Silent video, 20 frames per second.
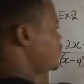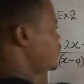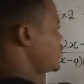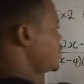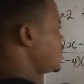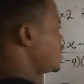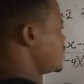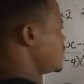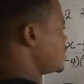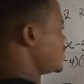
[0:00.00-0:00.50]

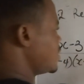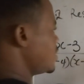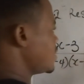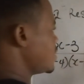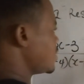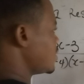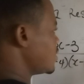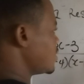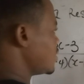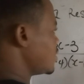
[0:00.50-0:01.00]

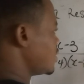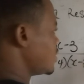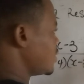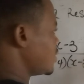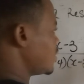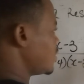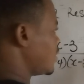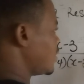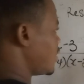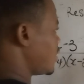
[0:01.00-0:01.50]
b
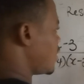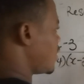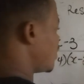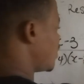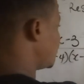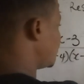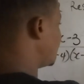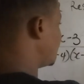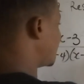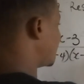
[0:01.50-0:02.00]

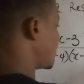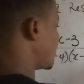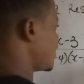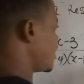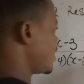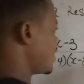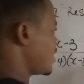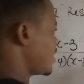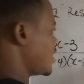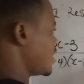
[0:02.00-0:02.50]
all
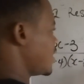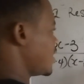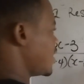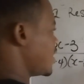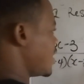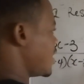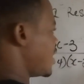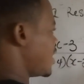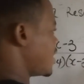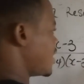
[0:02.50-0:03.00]
over
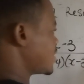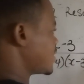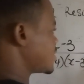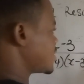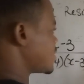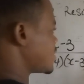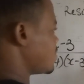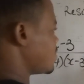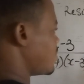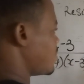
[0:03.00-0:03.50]

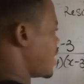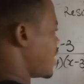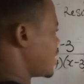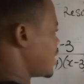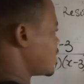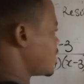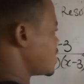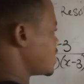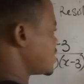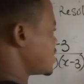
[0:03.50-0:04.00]
x
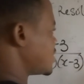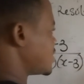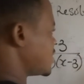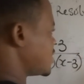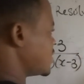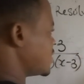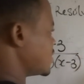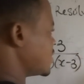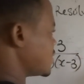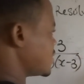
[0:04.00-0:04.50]
minus
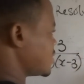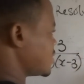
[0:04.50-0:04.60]
3.